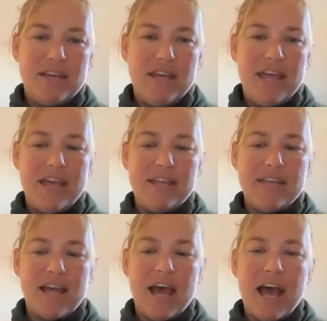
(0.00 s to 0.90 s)

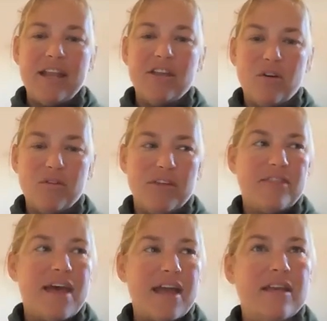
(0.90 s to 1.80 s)
And I know
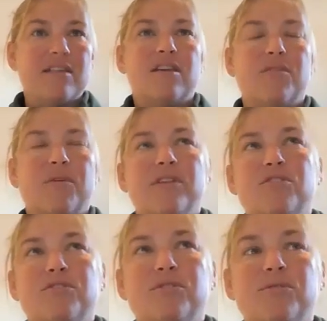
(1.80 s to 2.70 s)
that is going
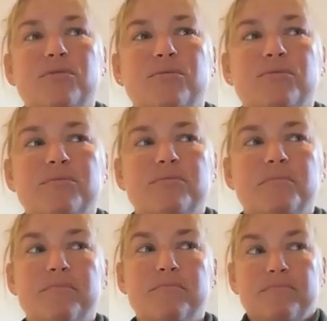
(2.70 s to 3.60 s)
to,
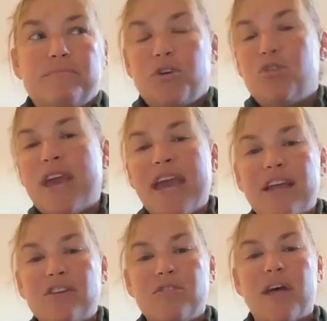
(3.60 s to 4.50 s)
you
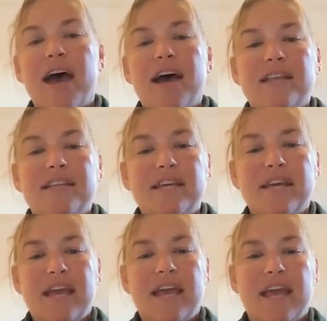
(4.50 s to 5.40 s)
can't do that
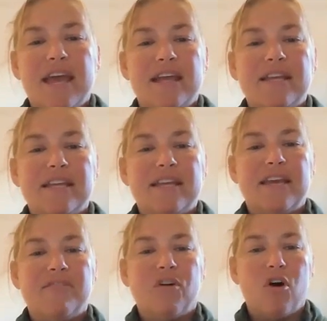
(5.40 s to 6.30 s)
and
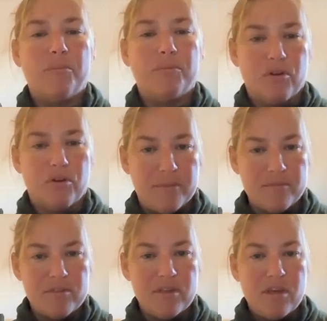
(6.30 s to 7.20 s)
give all
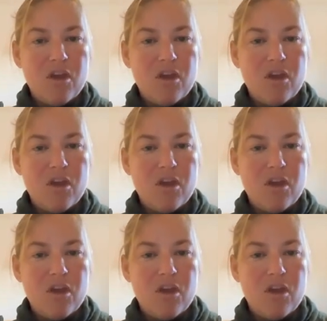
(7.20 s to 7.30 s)
programs.